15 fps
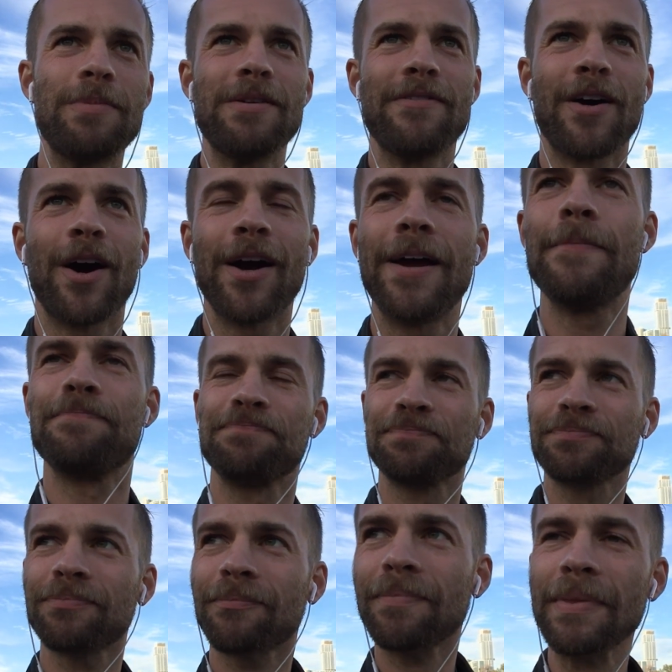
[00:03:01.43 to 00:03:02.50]
to be very,
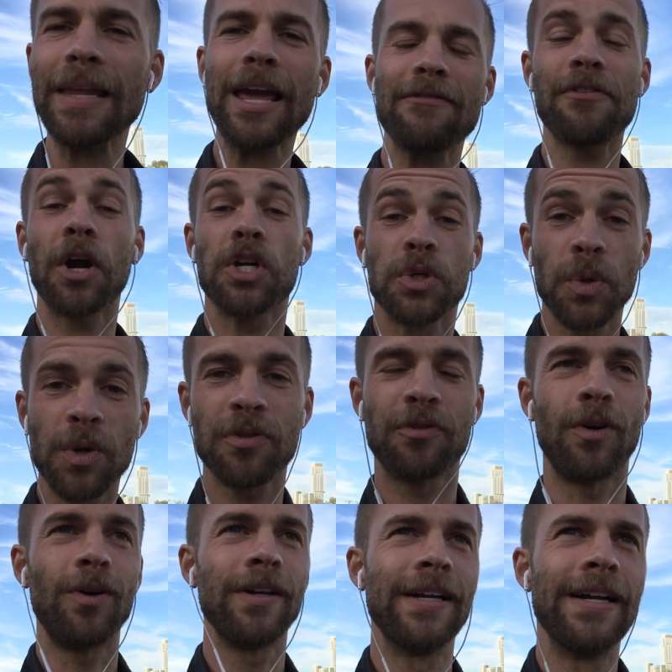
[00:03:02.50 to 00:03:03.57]
very
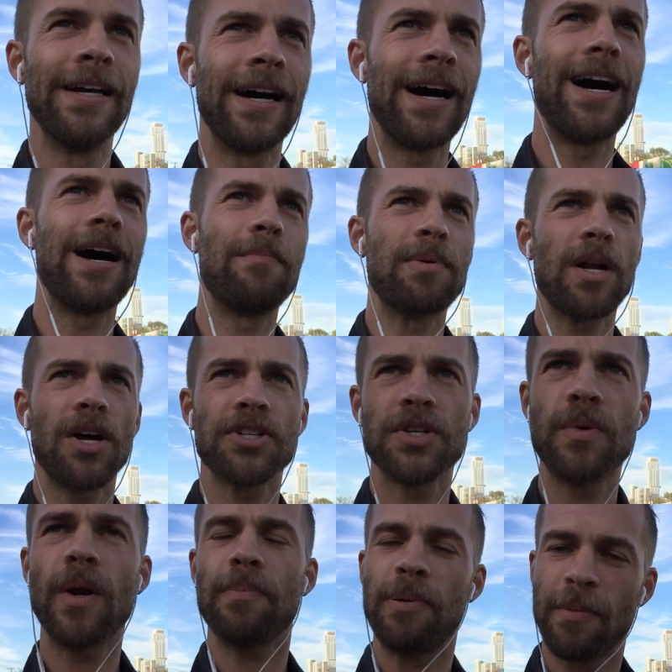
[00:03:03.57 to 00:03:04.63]
truthful, um, but also
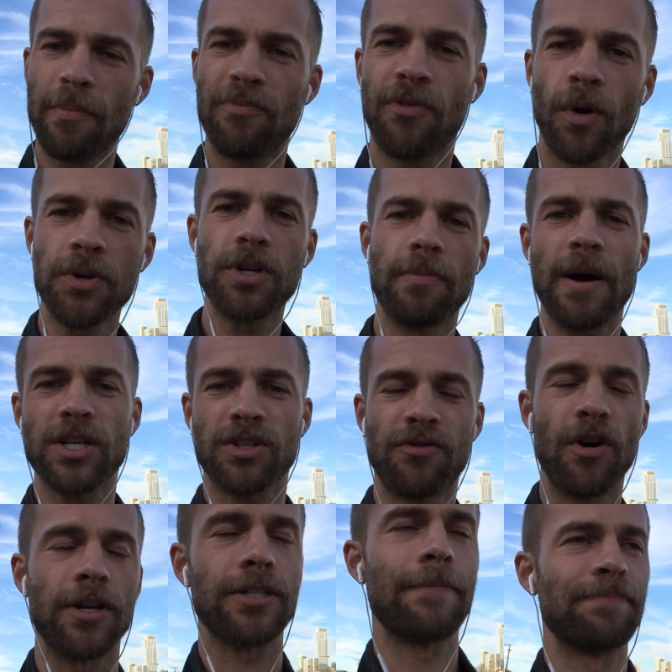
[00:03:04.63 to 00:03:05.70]
you want to put forward your best
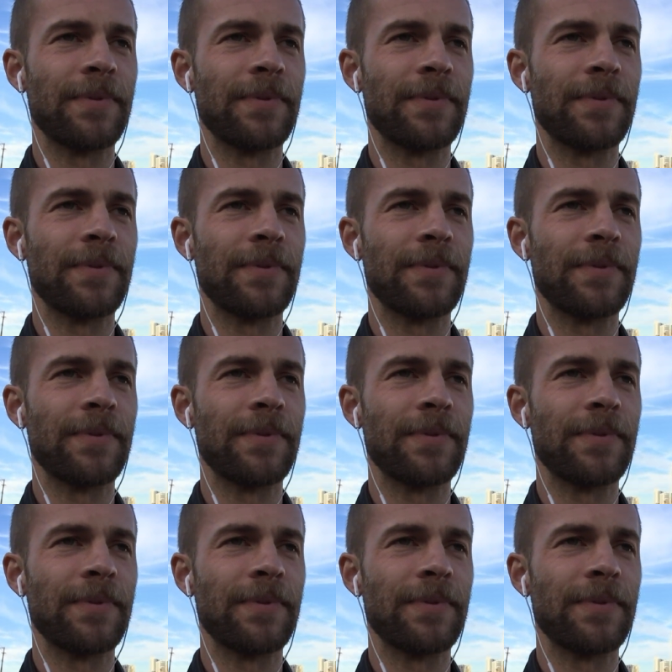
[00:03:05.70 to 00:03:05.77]
foot.